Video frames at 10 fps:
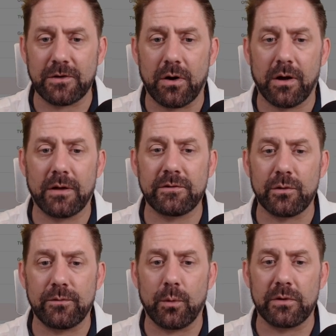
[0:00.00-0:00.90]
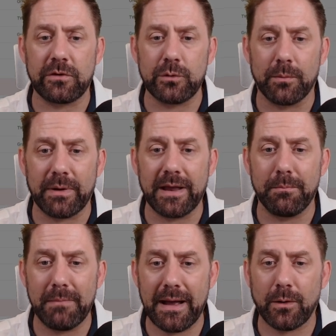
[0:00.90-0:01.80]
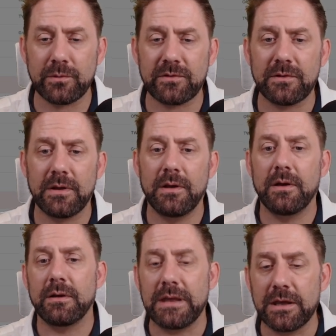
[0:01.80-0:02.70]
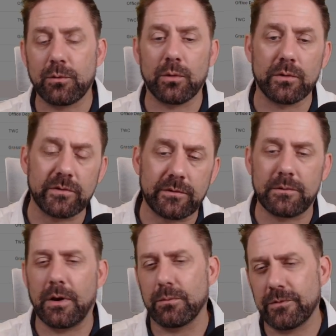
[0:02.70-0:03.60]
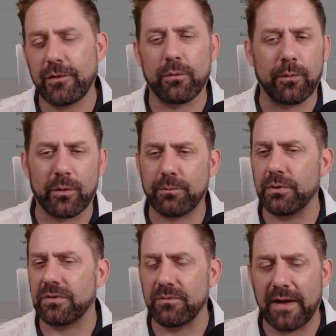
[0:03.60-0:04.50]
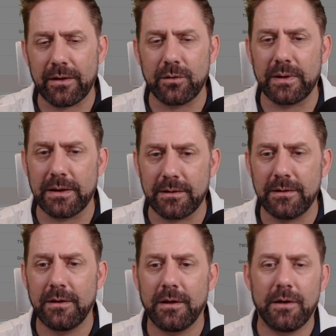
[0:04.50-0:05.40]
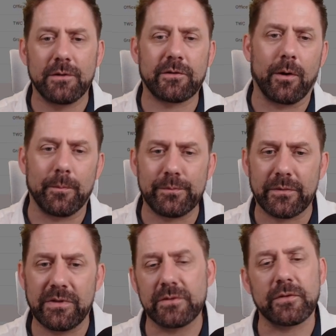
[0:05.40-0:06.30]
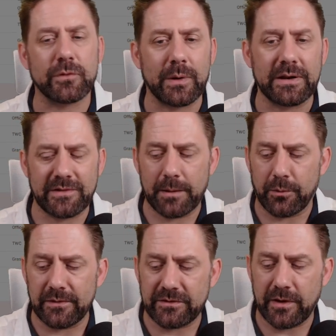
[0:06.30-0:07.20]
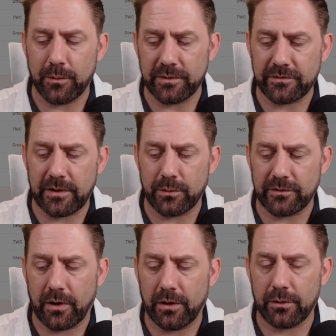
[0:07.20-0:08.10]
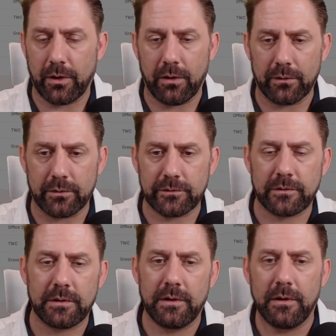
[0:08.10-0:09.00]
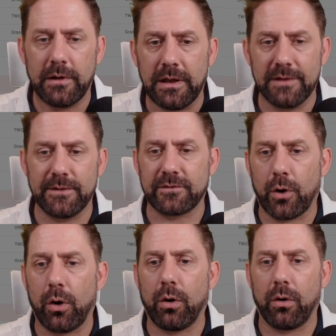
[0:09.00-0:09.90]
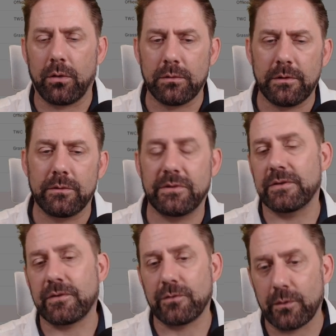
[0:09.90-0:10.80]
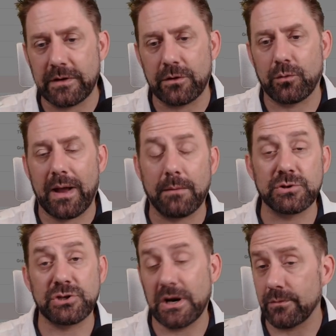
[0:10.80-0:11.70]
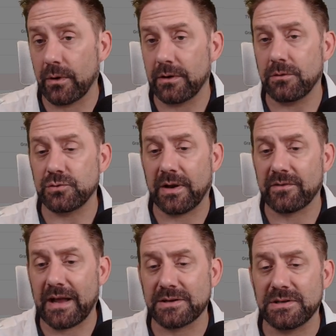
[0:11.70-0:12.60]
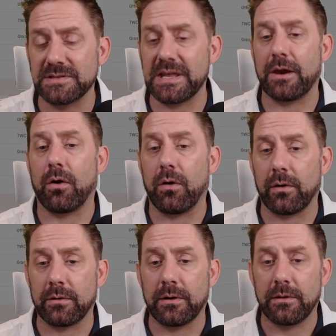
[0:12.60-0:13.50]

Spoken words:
on. So if you want to do it by amount, equals, so forth, put the value in. So this is a great example. Let's say we said it was $100. If it's all, this is only going to grab Chevron transactions that are